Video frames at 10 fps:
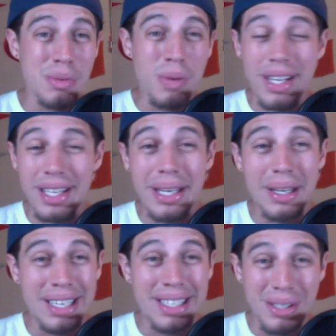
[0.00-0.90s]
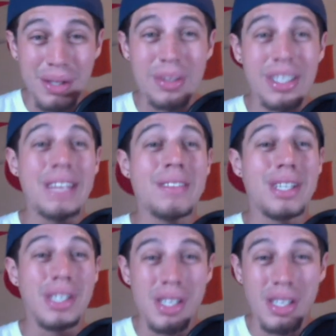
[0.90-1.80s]
what he can do even
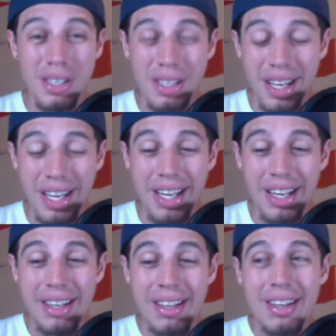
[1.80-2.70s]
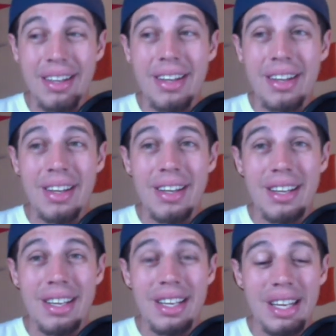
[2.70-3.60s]
in in a
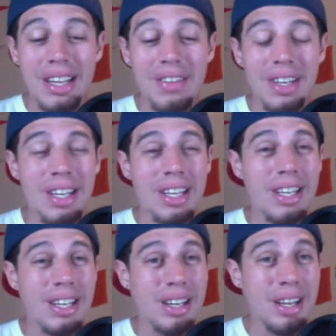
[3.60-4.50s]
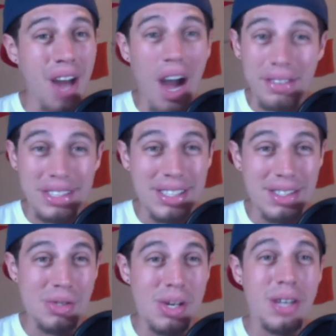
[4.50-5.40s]
even in an
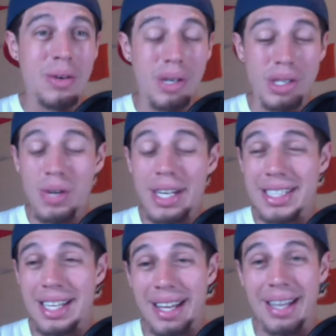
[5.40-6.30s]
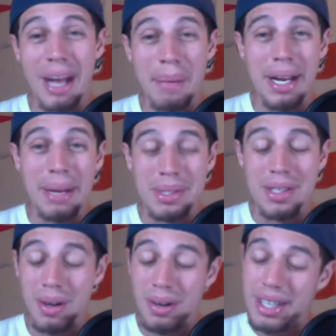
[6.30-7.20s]
offseason trade or a trade deadline coming up.
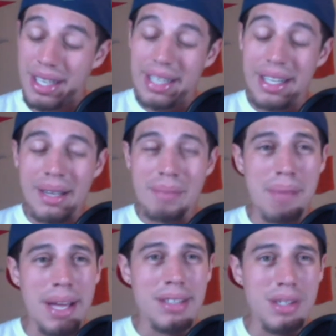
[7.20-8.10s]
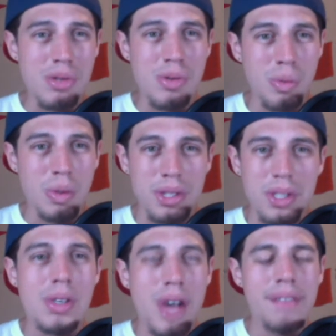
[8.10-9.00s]
So Panthers will
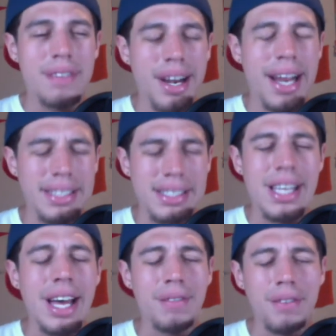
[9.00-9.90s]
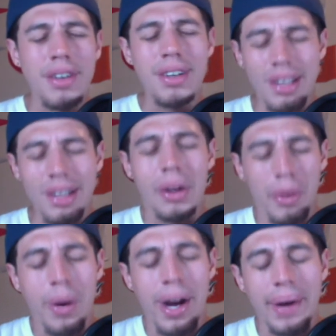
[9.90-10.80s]
still have their hands tied for a
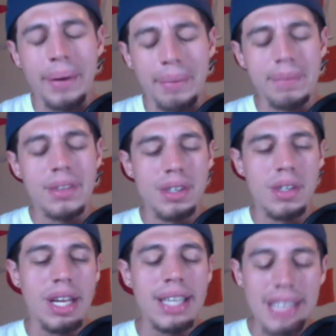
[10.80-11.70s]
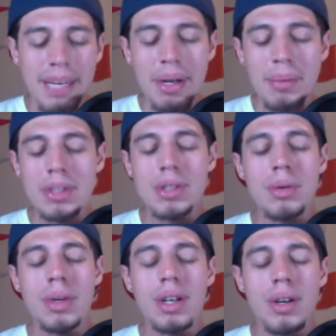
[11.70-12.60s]
little while. In segment number two,
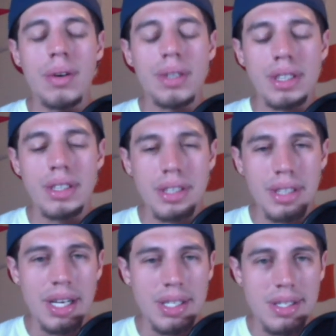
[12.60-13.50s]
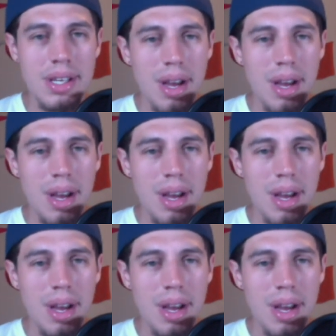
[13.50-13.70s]
we are going to discuss